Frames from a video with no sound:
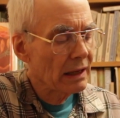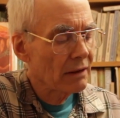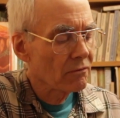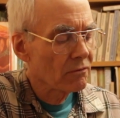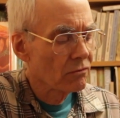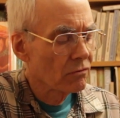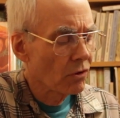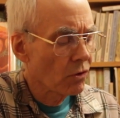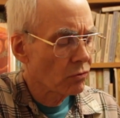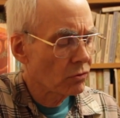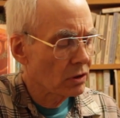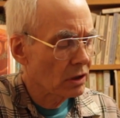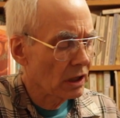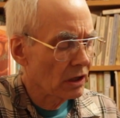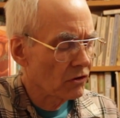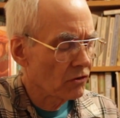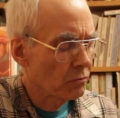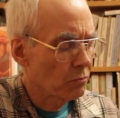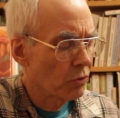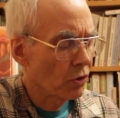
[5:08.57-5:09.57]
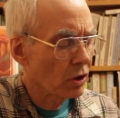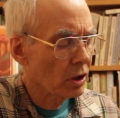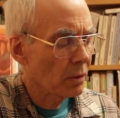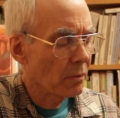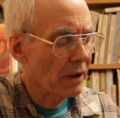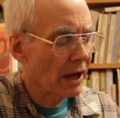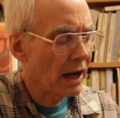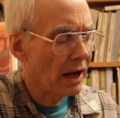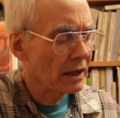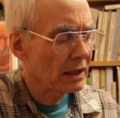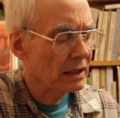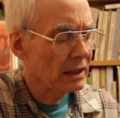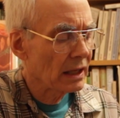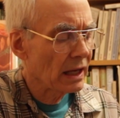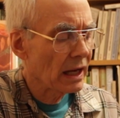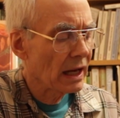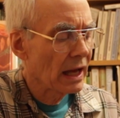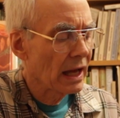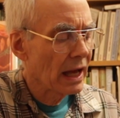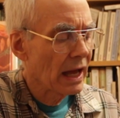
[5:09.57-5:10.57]
wrote this book about
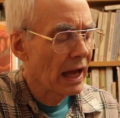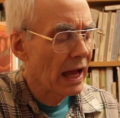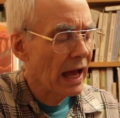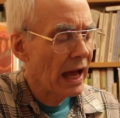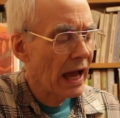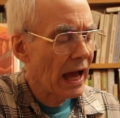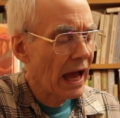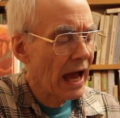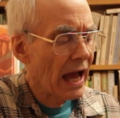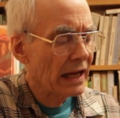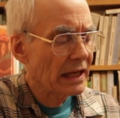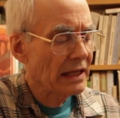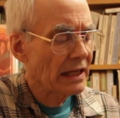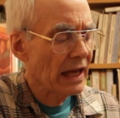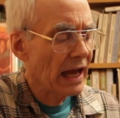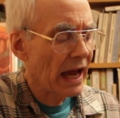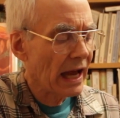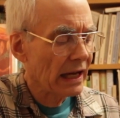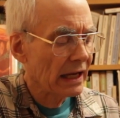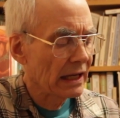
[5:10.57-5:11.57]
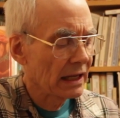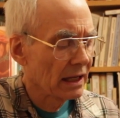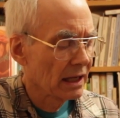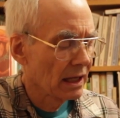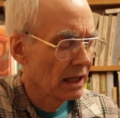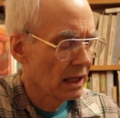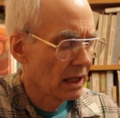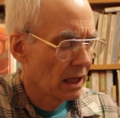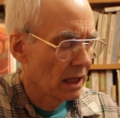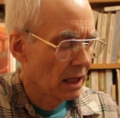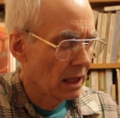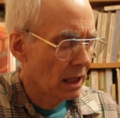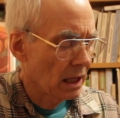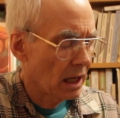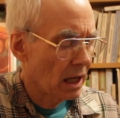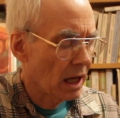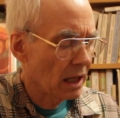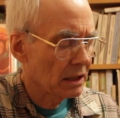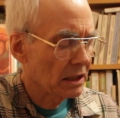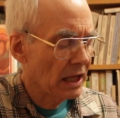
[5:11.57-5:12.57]
Akiak,
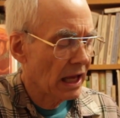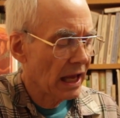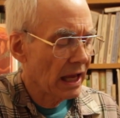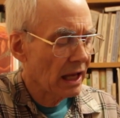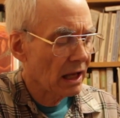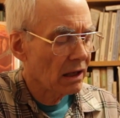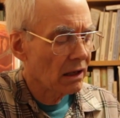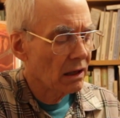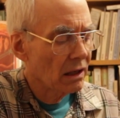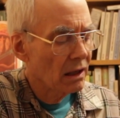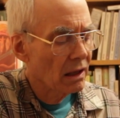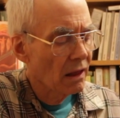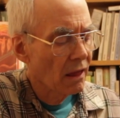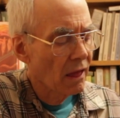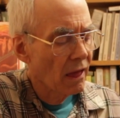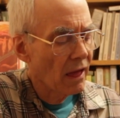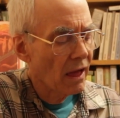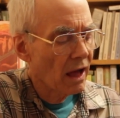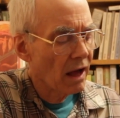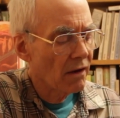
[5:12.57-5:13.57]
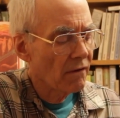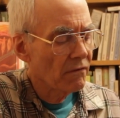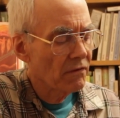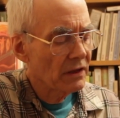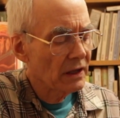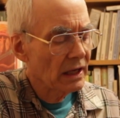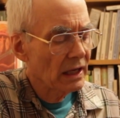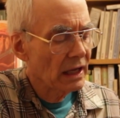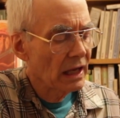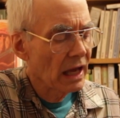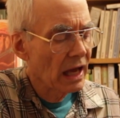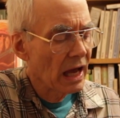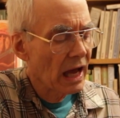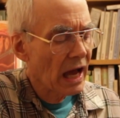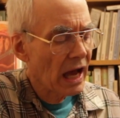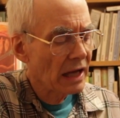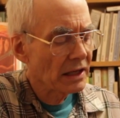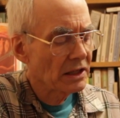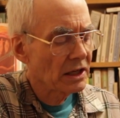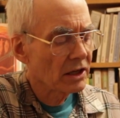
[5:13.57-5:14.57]
Tale of the
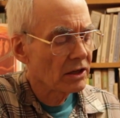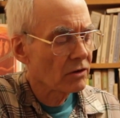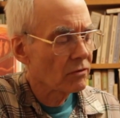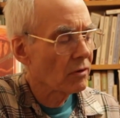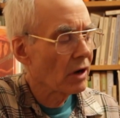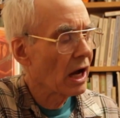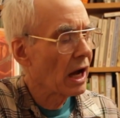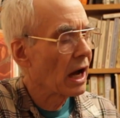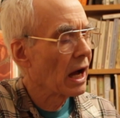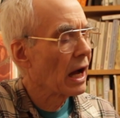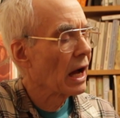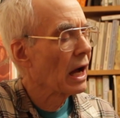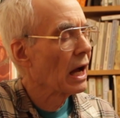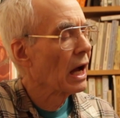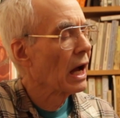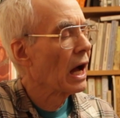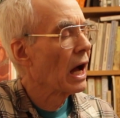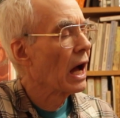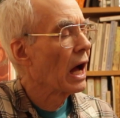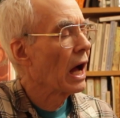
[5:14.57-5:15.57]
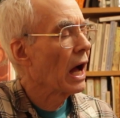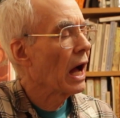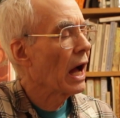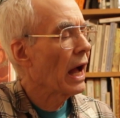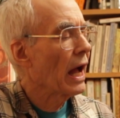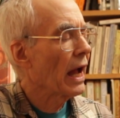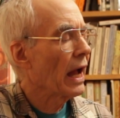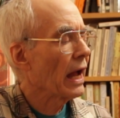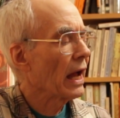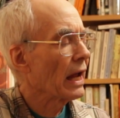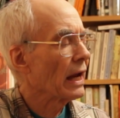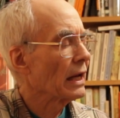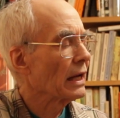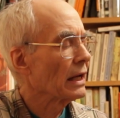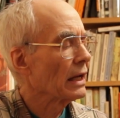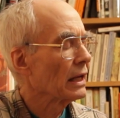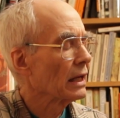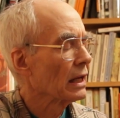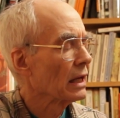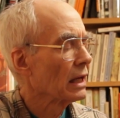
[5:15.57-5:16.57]
Iditarod, and